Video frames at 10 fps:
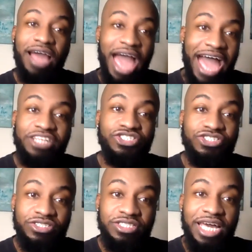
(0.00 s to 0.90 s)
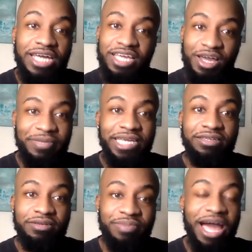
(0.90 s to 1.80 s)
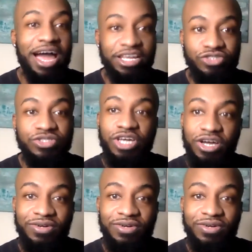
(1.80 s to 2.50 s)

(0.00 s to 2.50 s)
actors that's coming behind you. So